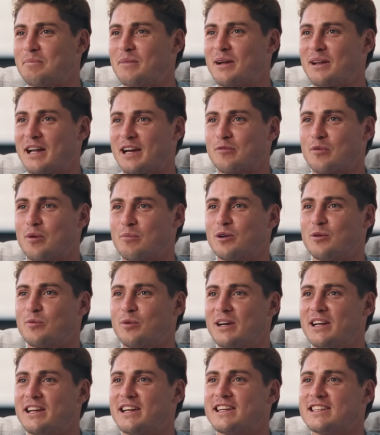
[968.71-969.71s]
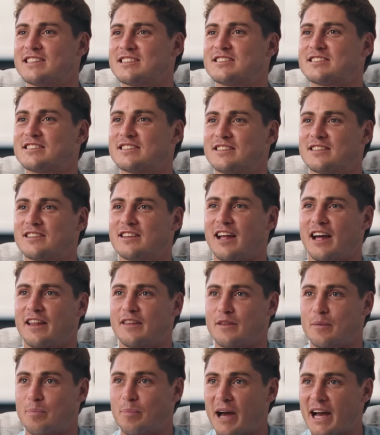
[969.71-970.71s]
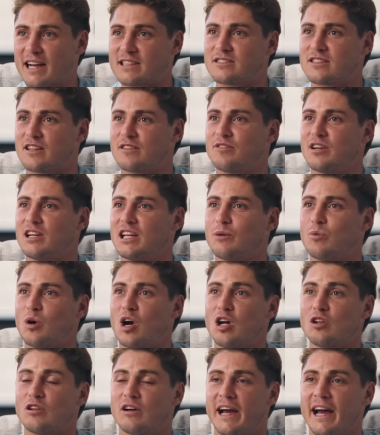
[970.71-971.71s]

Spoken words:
Like when we win, it's like the pack's done really well,